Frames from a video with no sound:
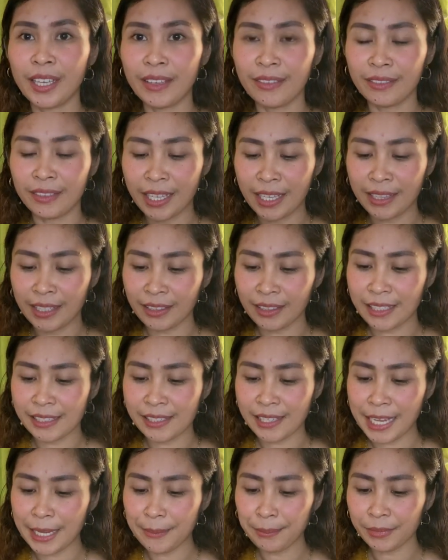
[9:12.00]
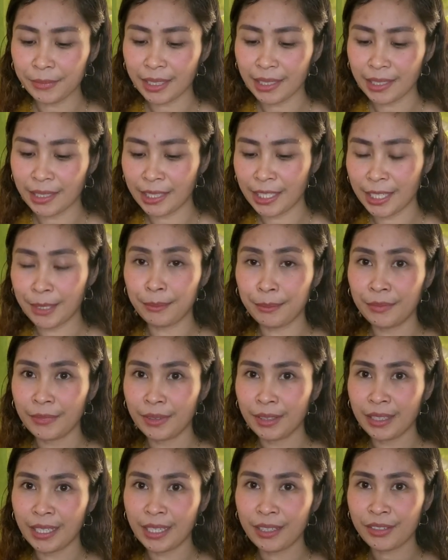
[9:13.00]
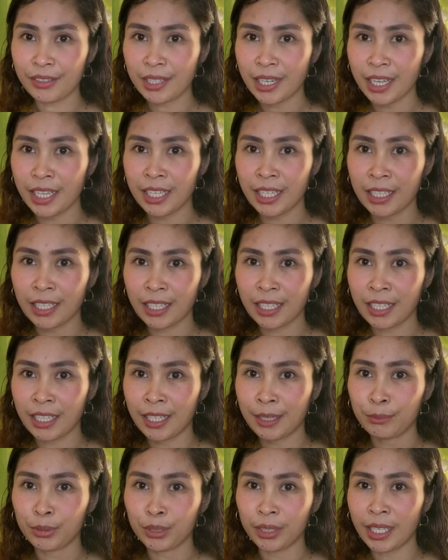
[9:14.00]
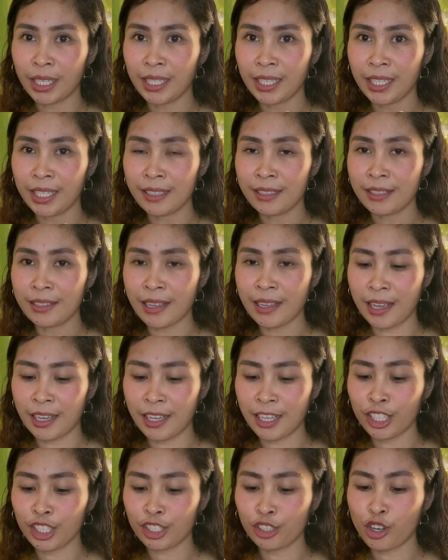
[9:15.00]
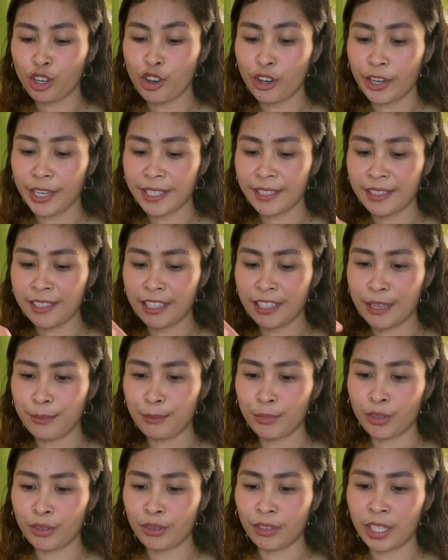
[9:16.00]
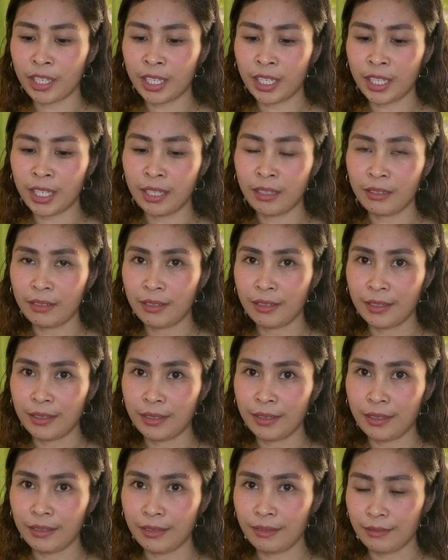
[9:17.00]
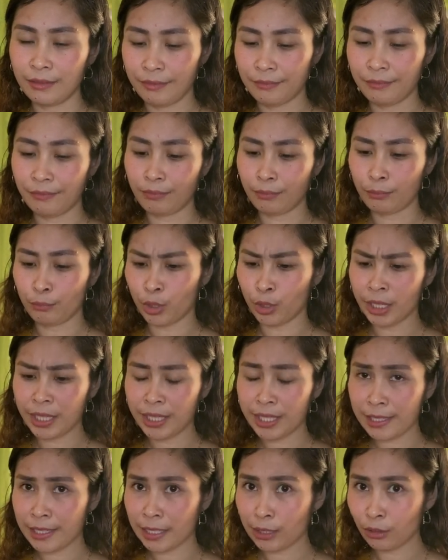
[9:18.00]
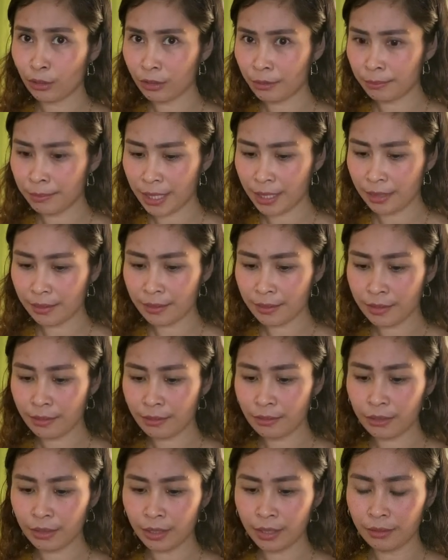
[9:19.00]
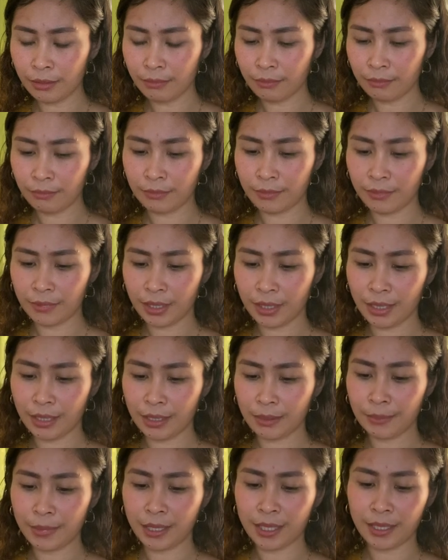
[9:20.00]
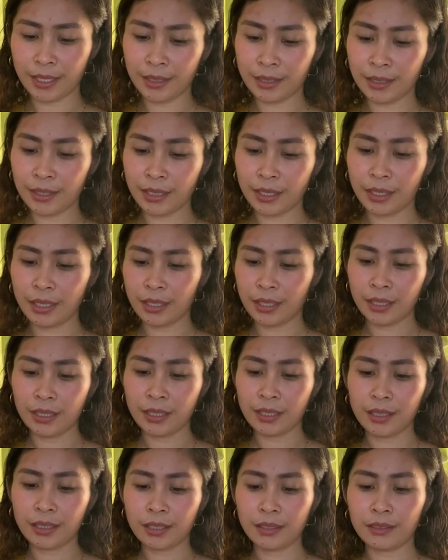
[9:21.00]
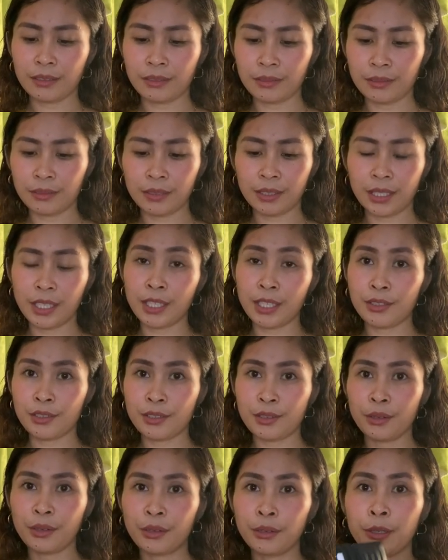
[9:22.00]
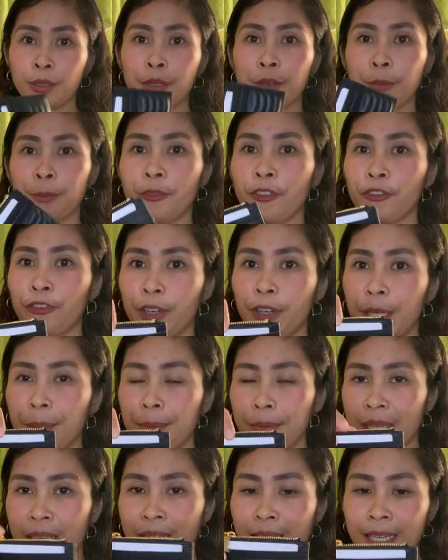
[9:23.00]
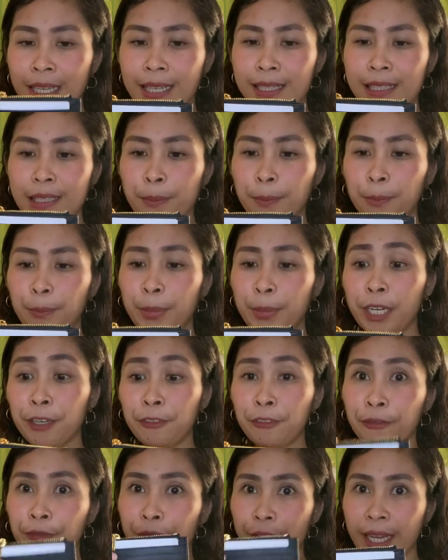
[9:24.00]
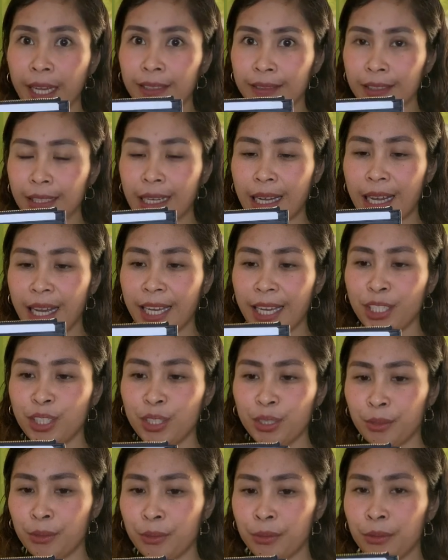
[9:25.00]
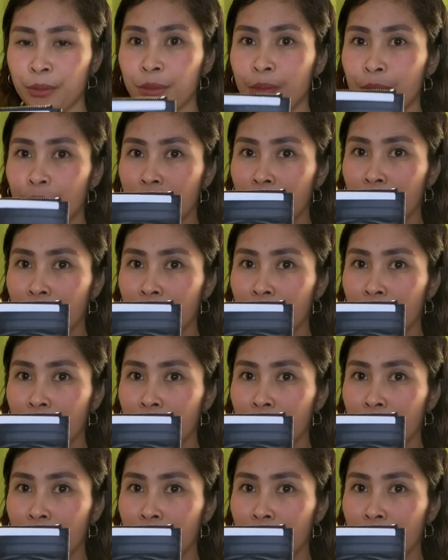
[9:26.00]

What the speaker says: And then at the same time, na siya'y kabutangan sa coins ni mo or pwede na sa good deals, good. Diba? Okay, so for me, it's perfect kaayo.